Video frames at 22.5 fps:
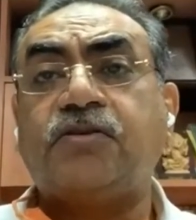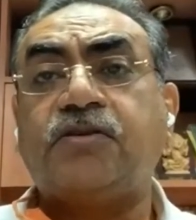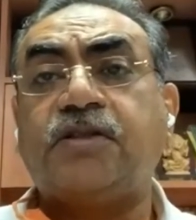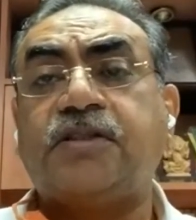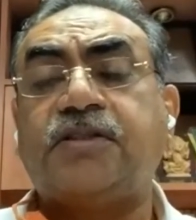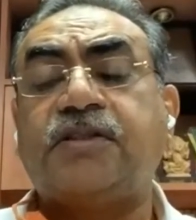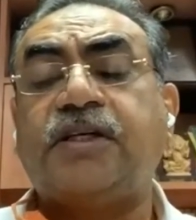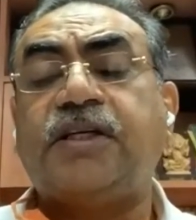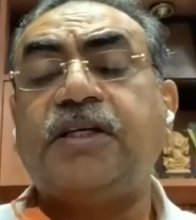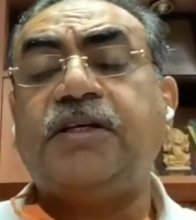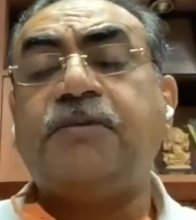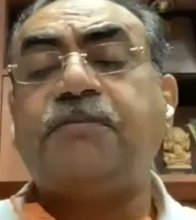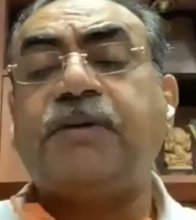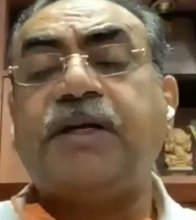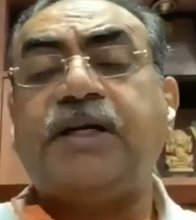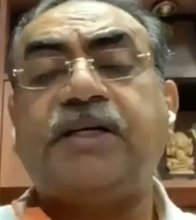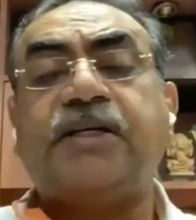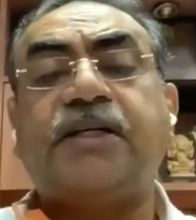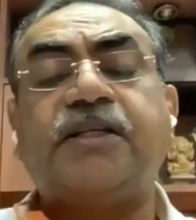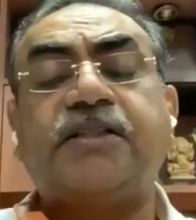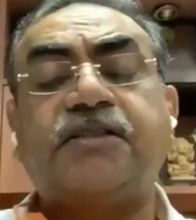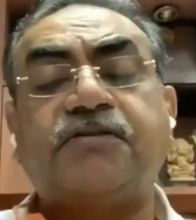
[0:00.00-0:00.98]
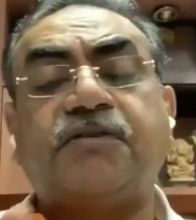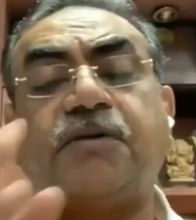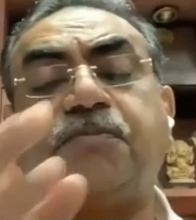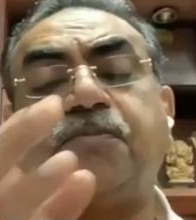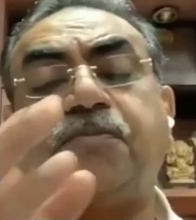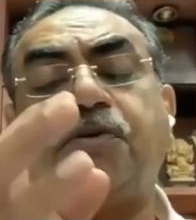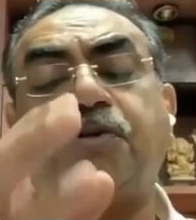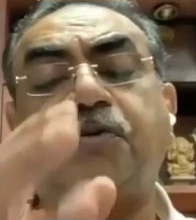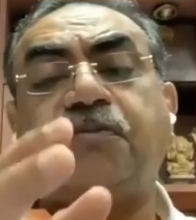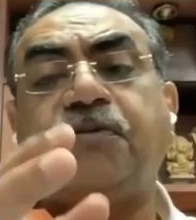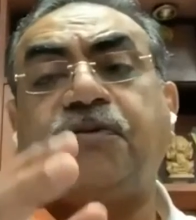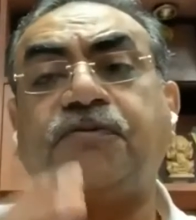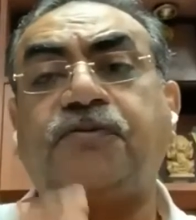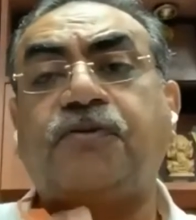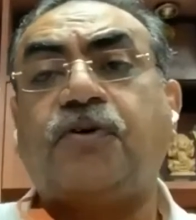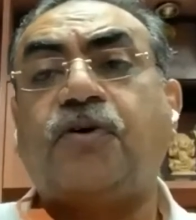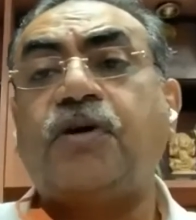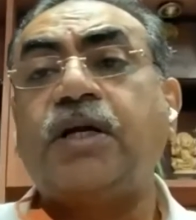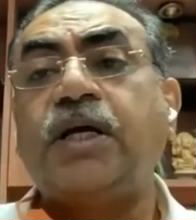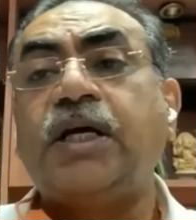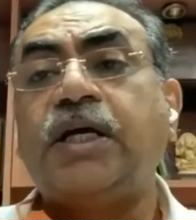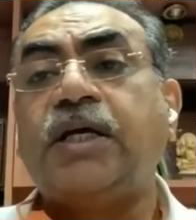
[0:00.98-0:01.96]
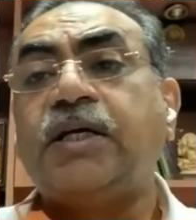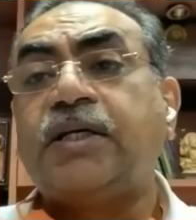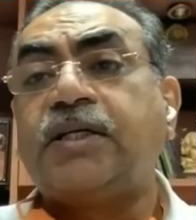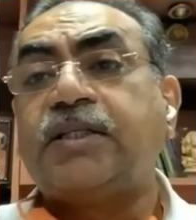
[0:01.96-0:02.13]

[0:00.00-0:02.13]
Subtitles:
So the three paintings were put before